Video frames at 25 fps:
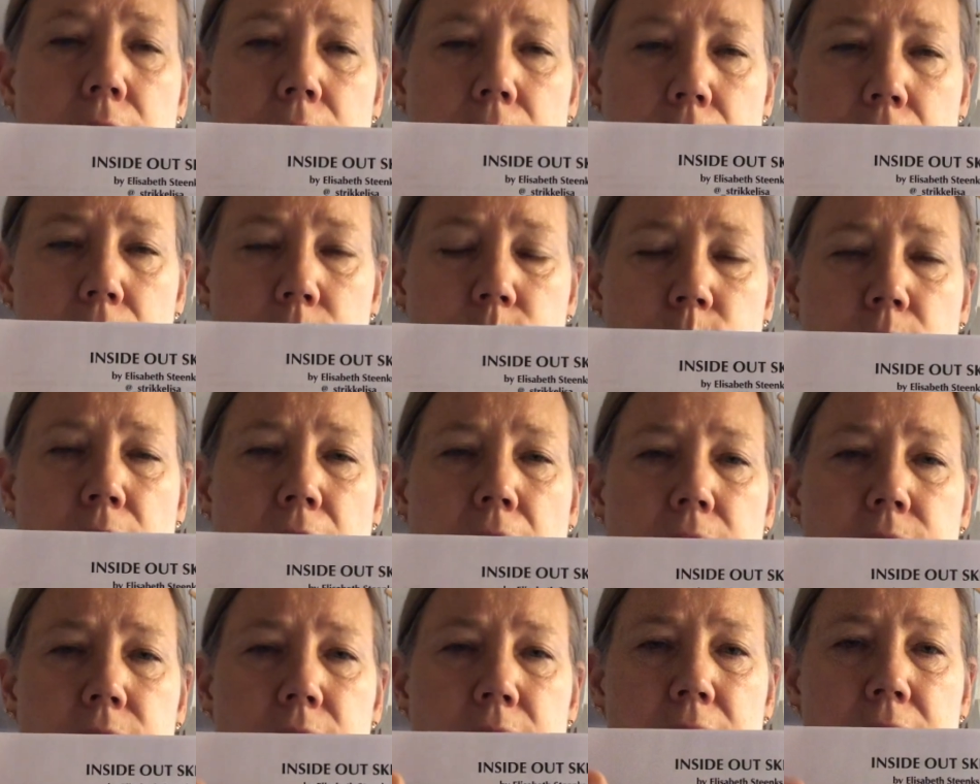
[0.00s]
It will
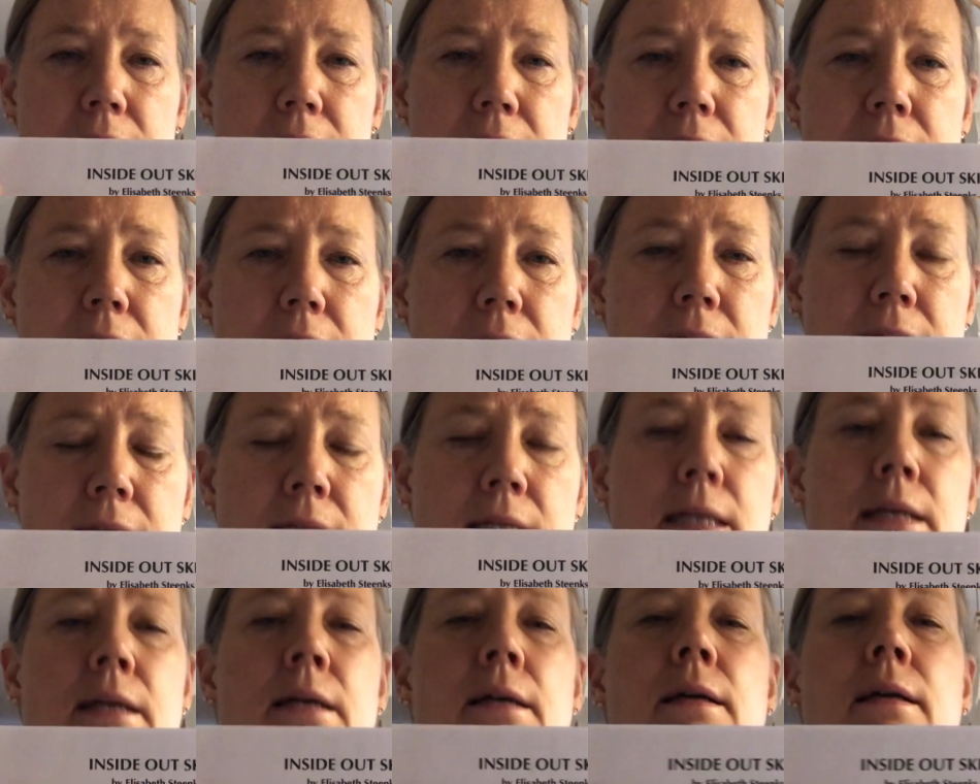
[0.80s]
have a
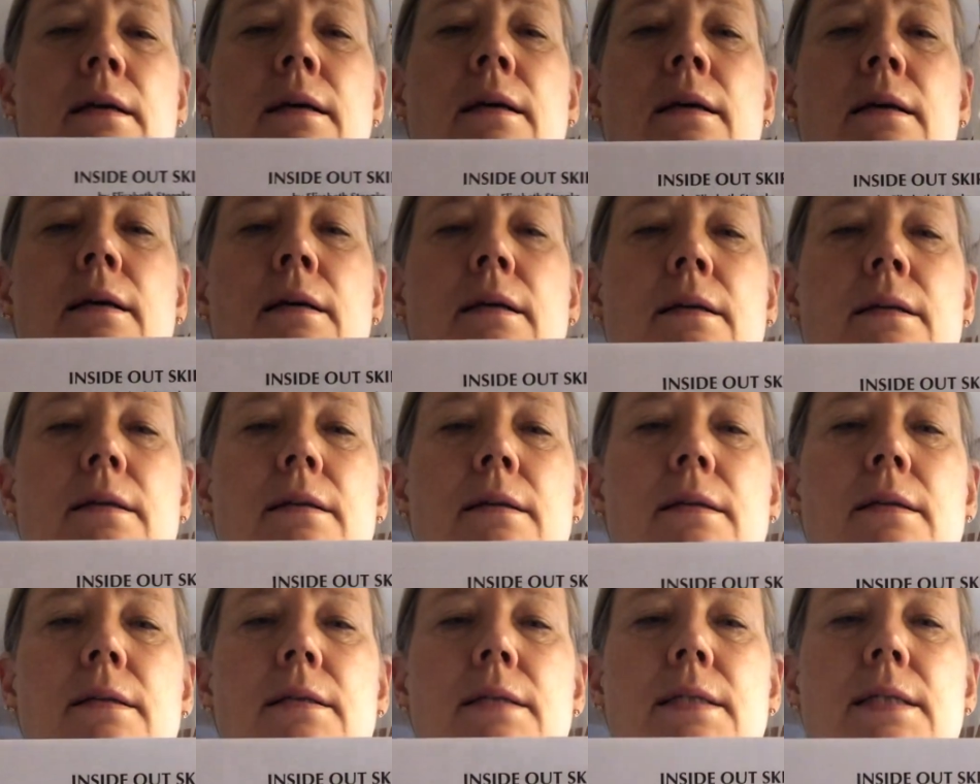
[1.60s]
knit
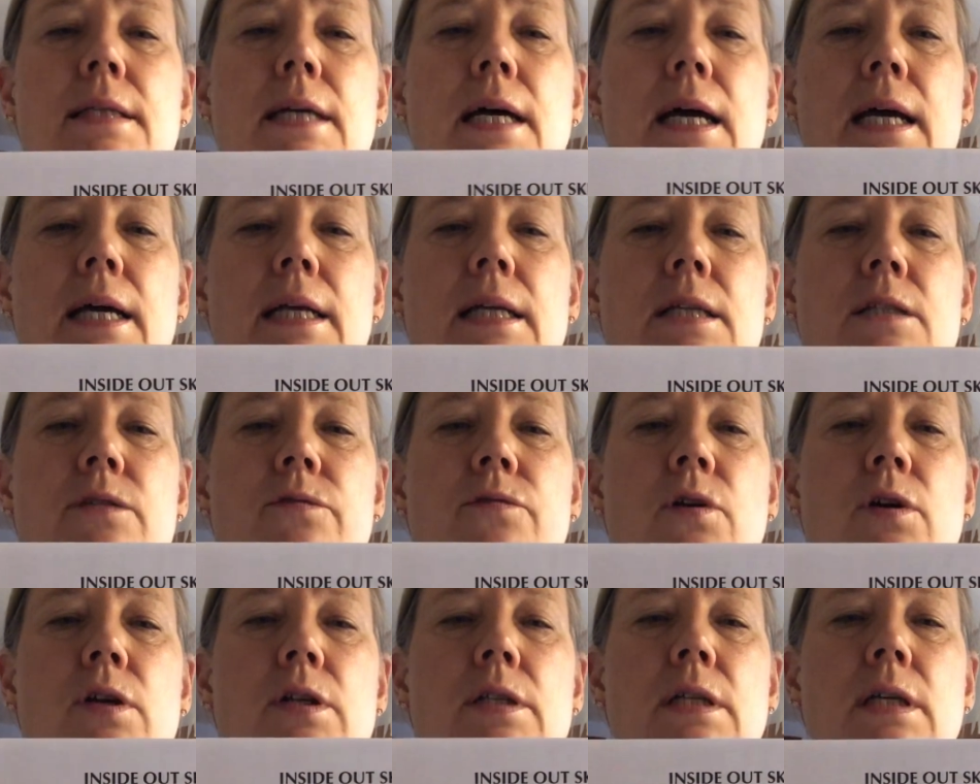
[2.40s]
side, as
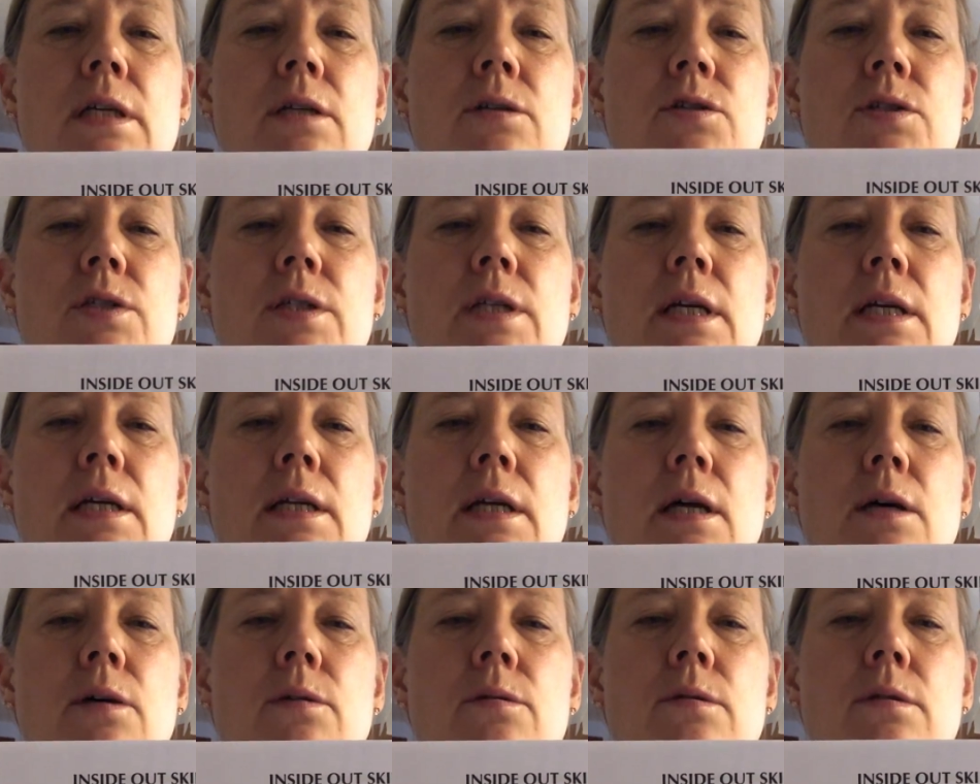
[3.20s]
far as I
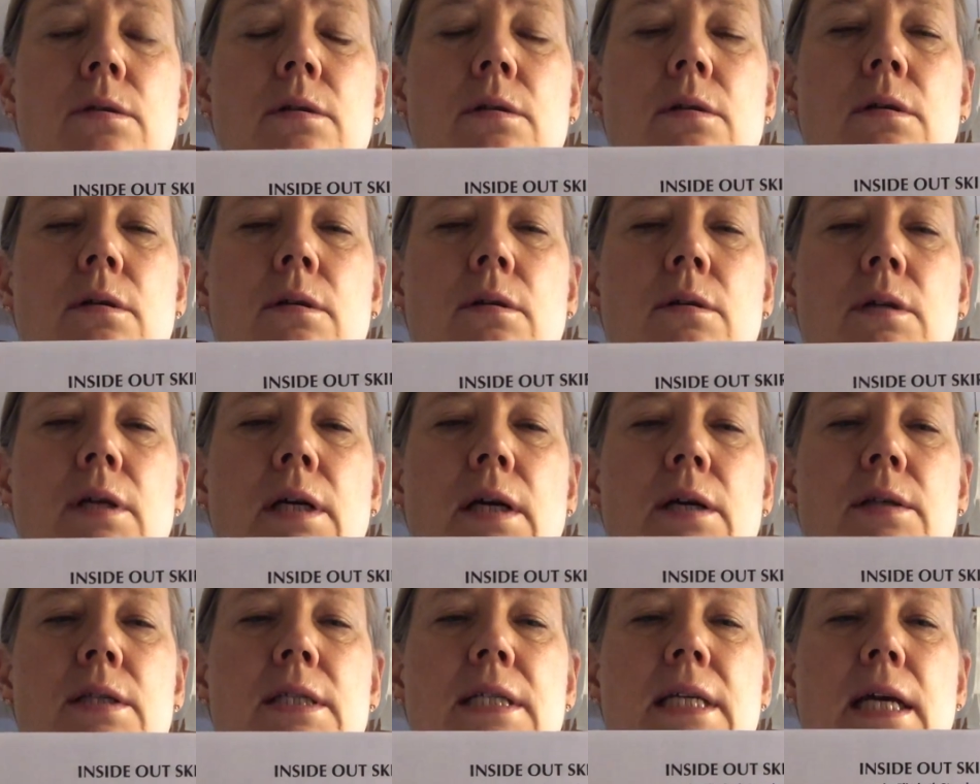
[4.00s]
understand, out on the
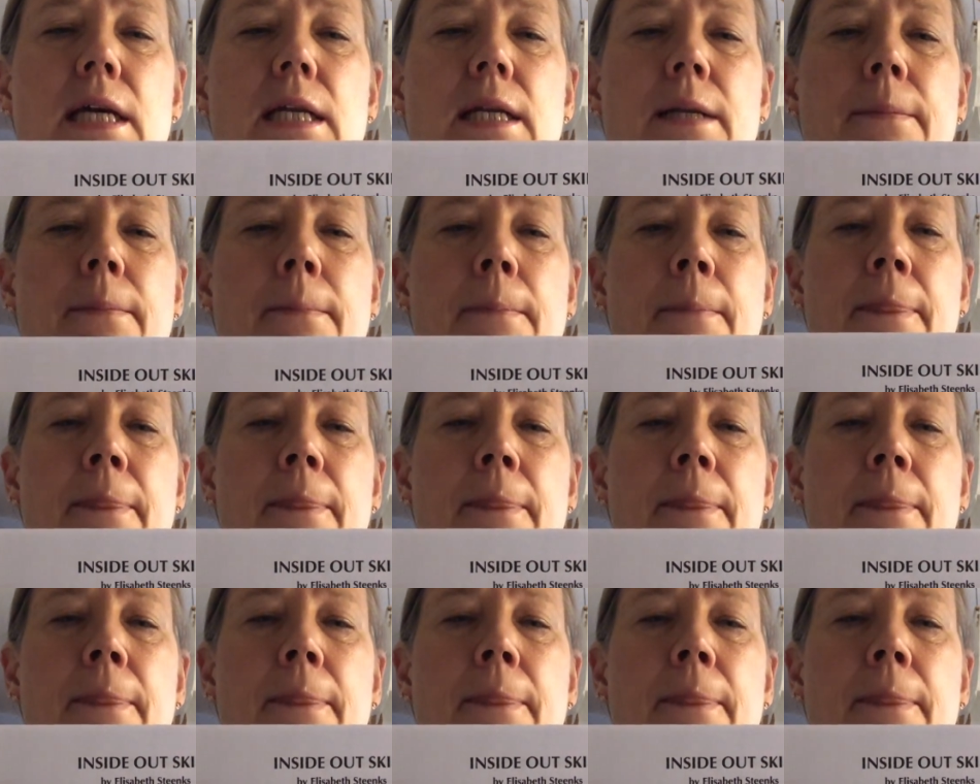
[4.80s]
outside,